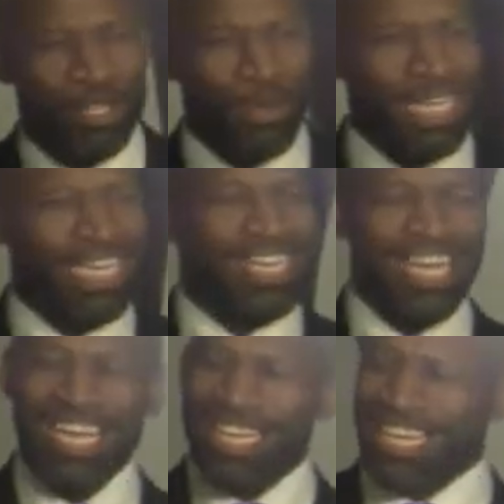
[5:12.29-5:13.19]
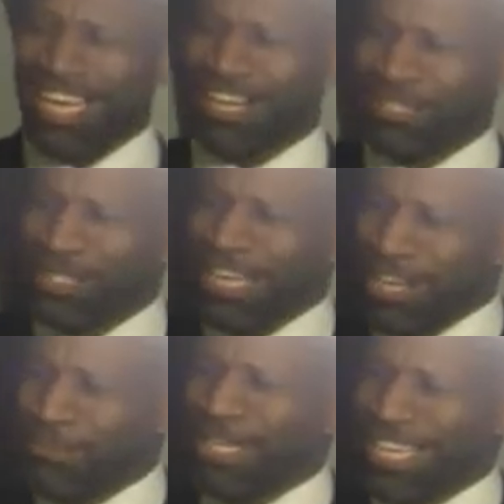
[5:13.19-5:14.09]
No. The way He laid it out.
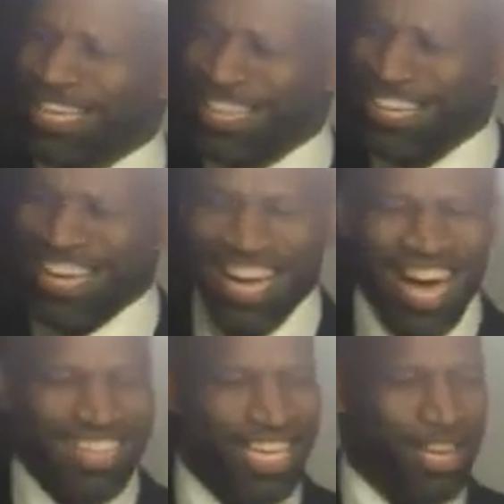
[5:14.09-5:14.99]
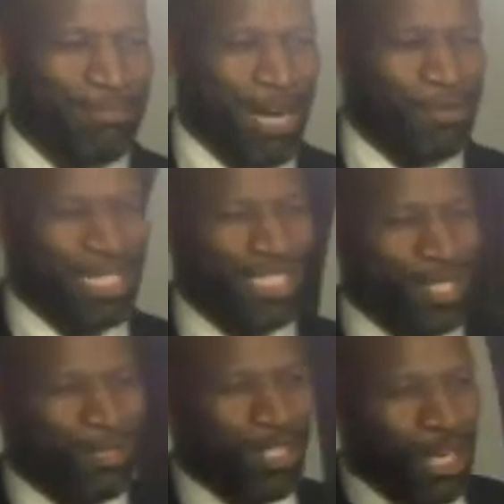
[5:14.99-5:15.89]
Yes. That's right. I think about what He
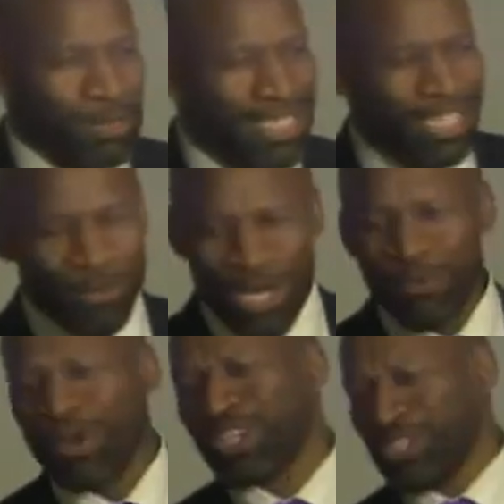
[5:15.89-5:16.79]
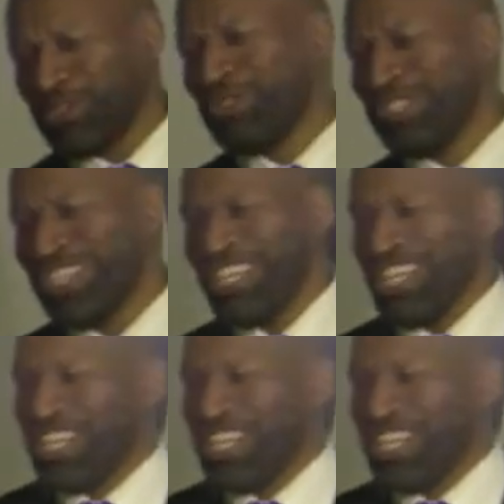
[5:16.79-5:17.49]
told Job. He said, "Where were you? Yeah.